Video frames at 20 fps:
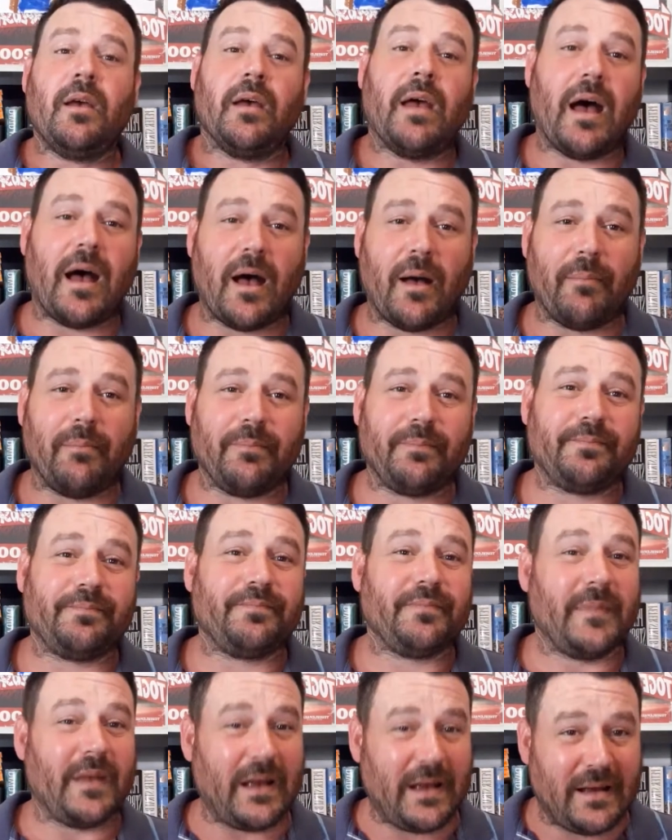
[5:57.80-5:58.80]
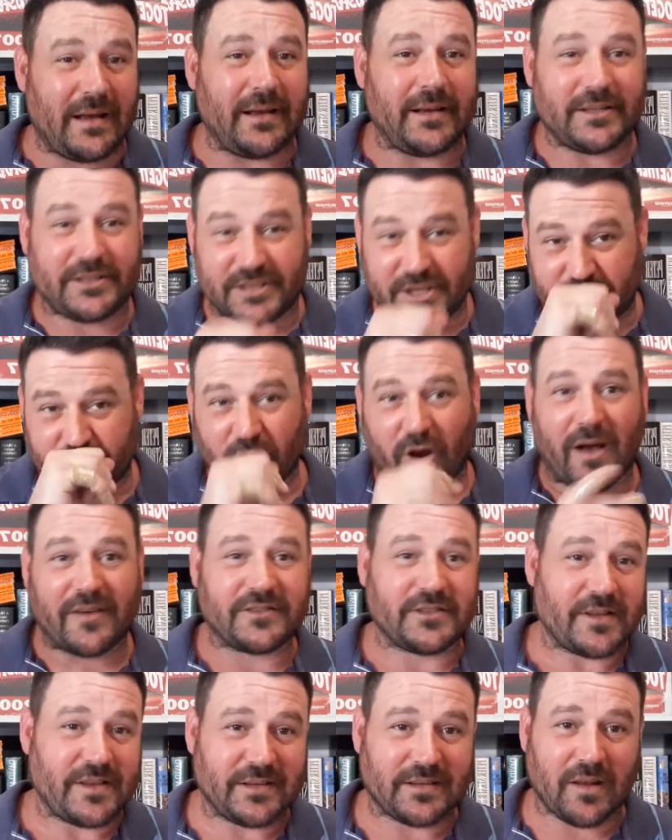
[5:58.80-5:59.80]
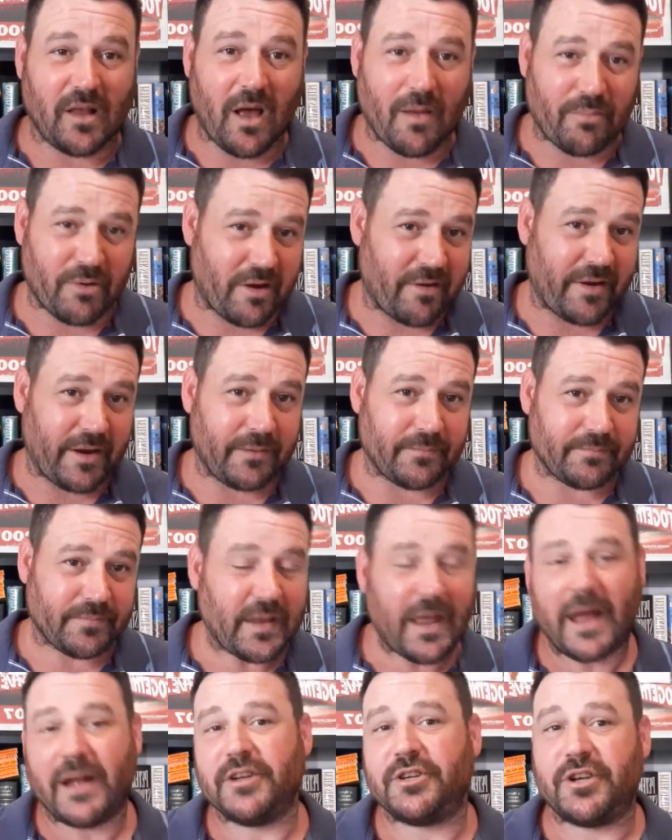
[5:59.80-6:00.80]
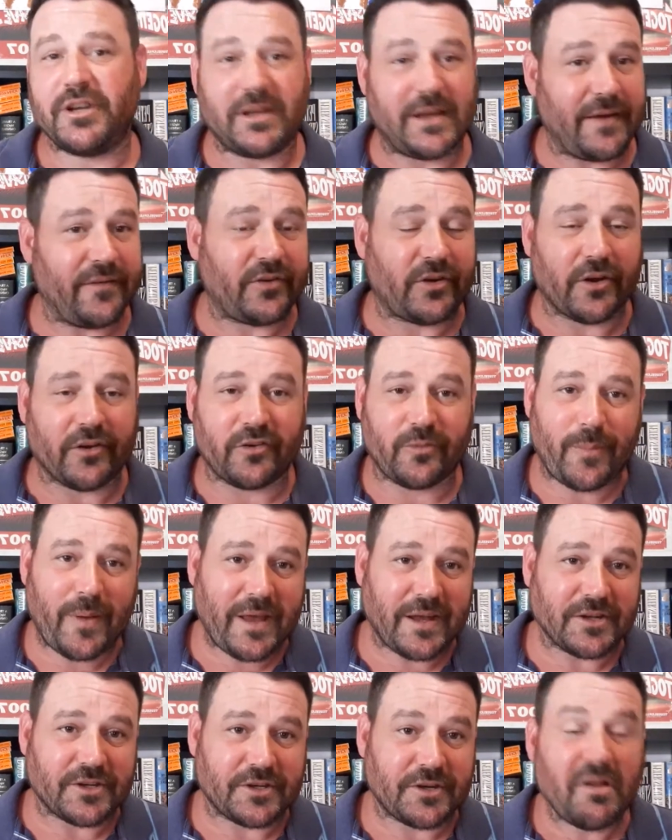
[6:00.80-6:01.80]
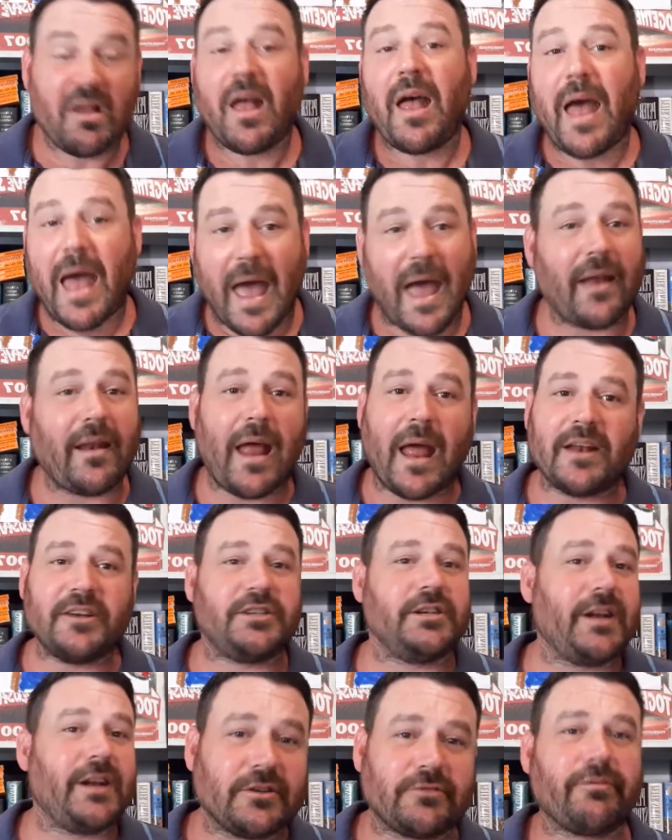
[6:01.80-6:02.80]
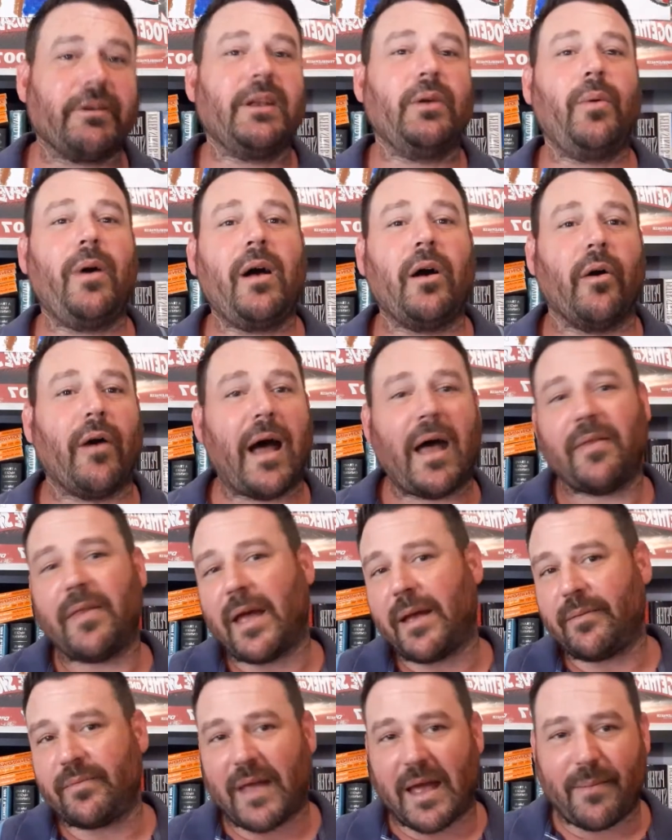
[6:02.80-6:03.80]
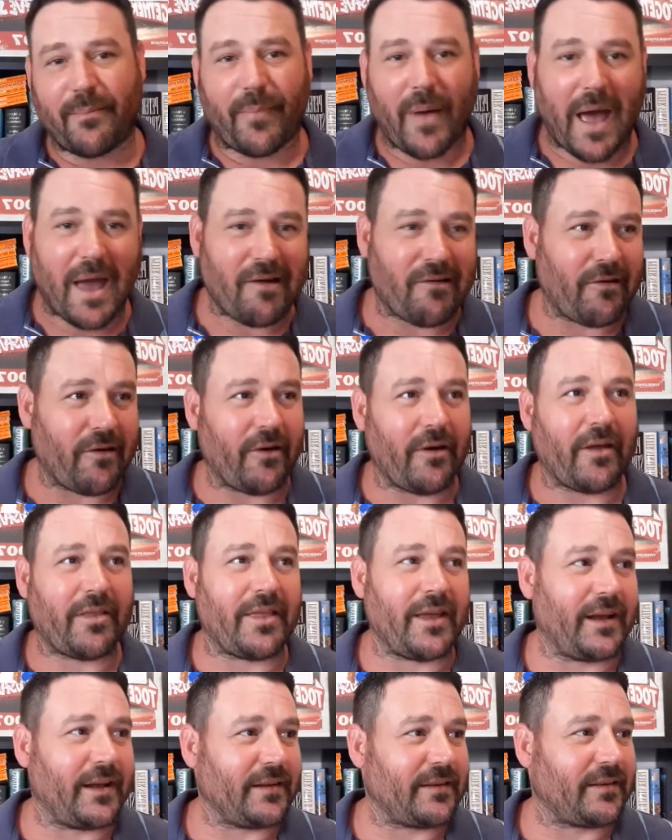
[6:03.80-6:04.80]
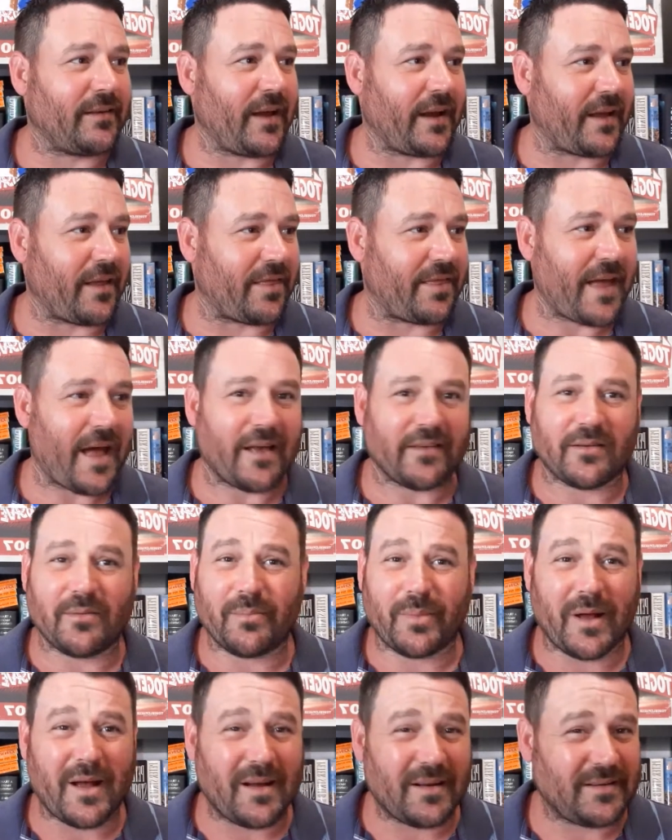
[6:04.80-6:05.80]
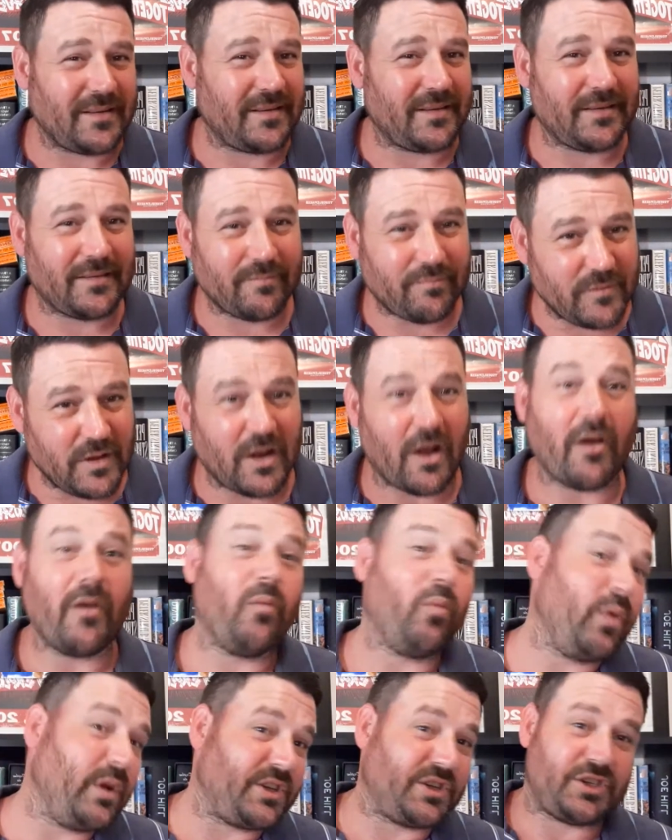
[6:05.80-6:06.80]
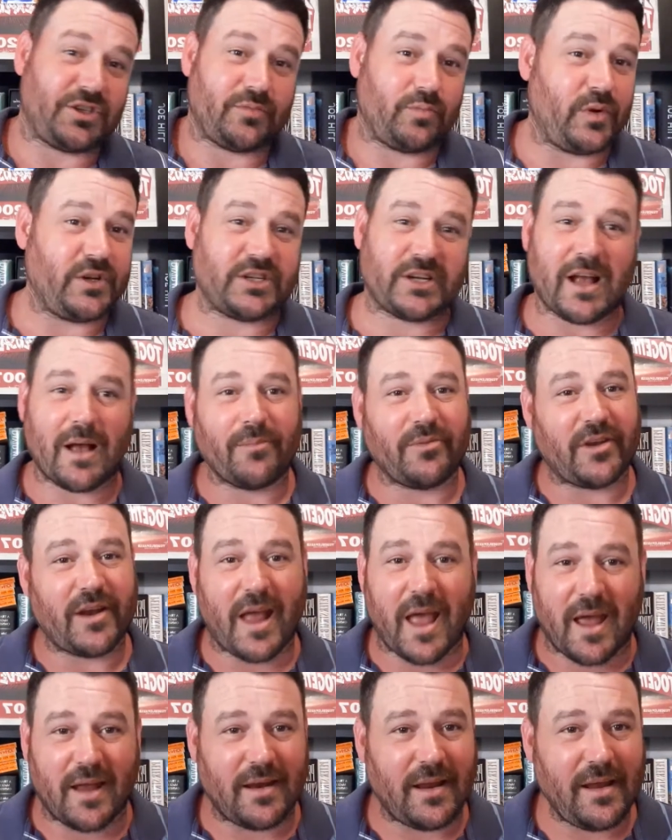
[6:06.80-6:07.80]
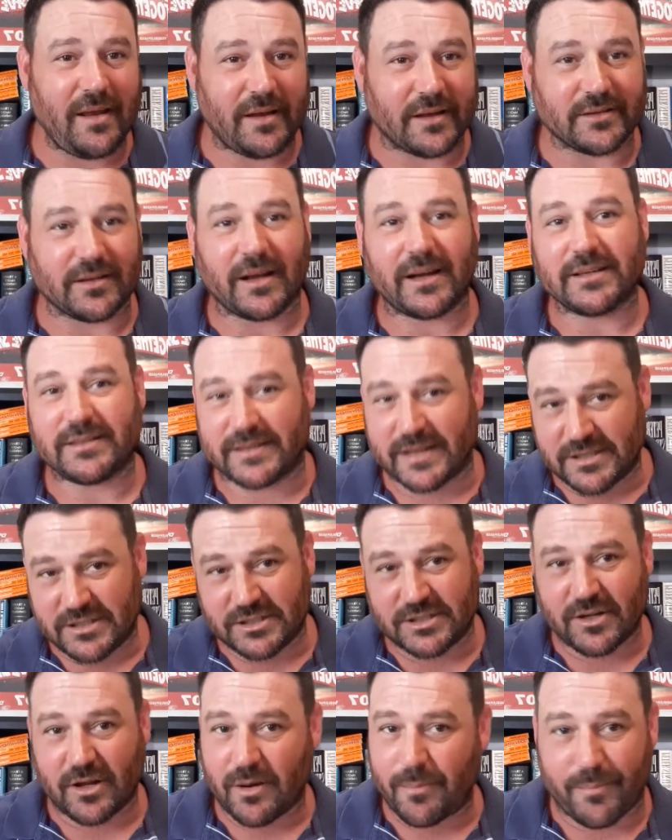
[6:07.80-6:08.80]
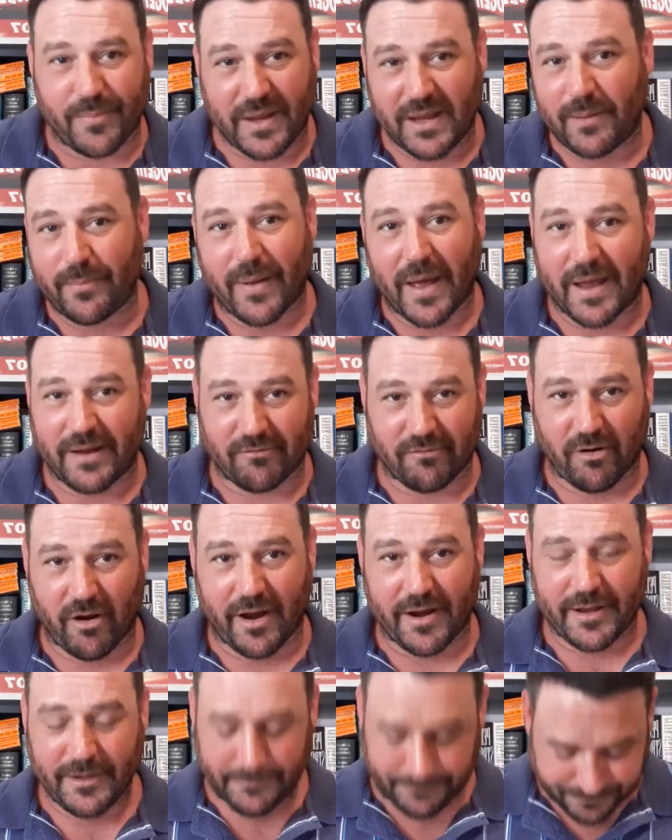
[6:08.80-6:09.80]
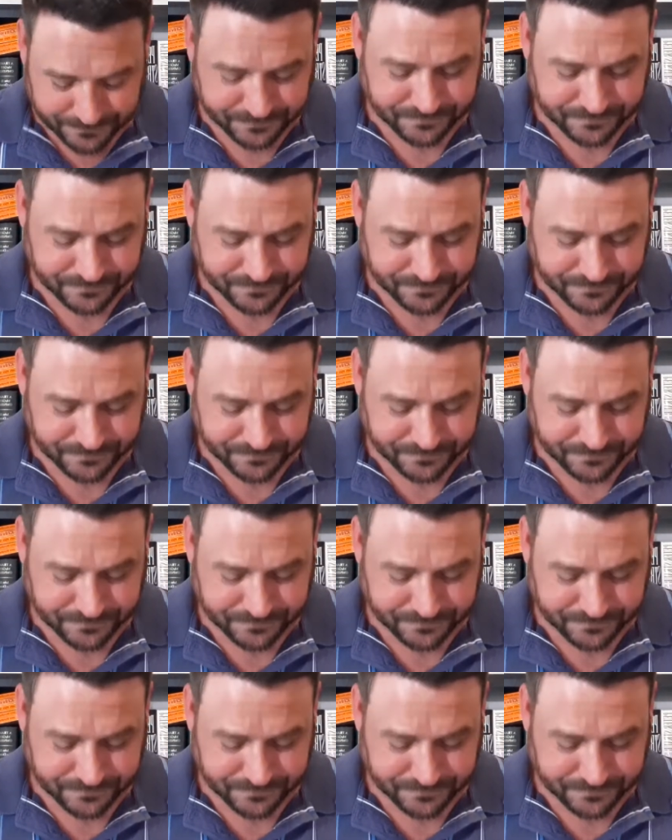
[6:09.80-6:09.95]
She drives to this library and she gives her speech. And she really well, and they pay her, I think it's like $1,000, you know, which comes in handy, because like I said, she's not a big paid writer.